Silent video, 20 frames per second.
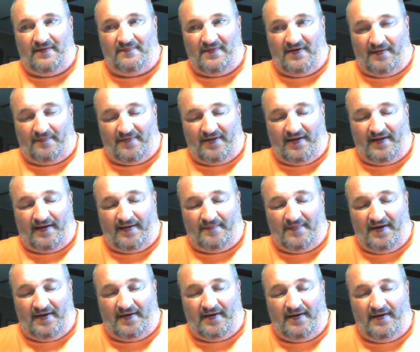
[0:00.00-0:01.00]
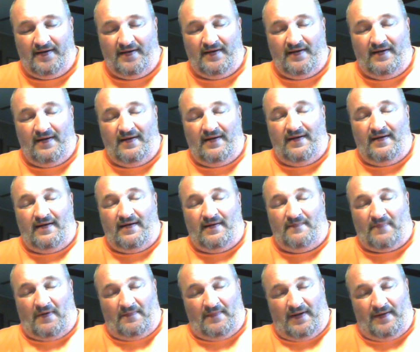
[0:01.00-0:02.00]
I'm glad I'm in it
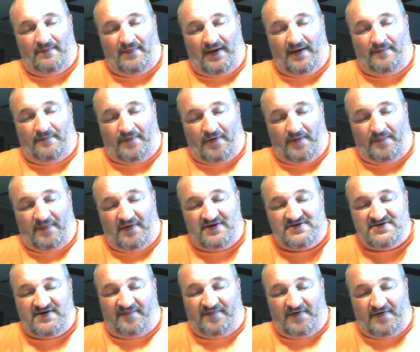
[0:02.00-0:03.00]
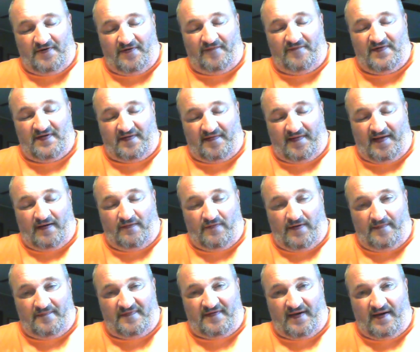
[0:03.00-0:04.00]
but my main purpose, if you go visit that
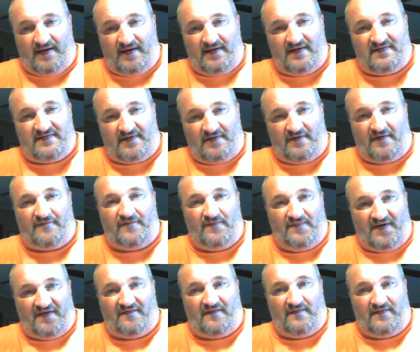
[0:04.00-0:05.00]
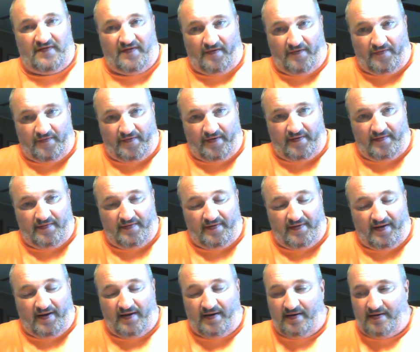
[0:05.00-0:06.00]
website, is to look for missing
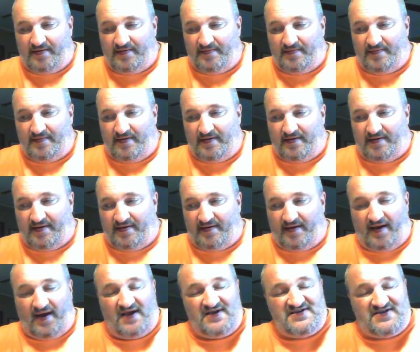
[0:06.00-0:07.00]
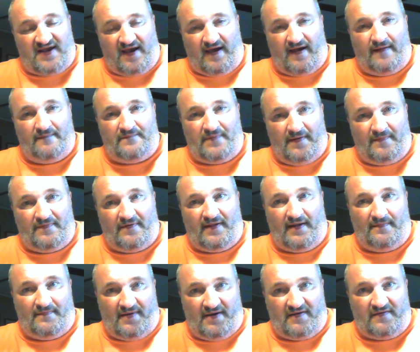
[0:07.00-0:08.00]
children. I cannot stand people
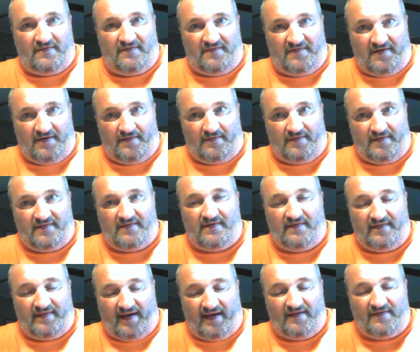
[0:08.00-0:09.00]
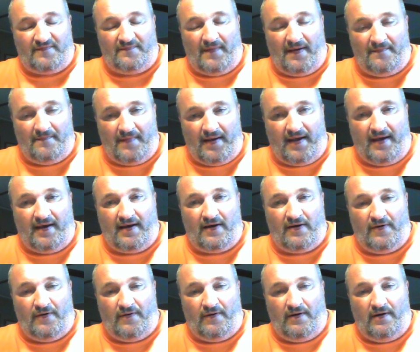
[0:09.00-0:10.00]
that mess with children. So that's my
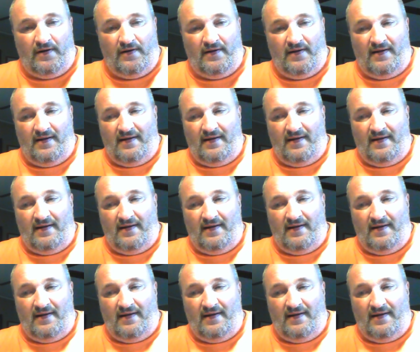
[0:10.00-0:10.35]
main goal.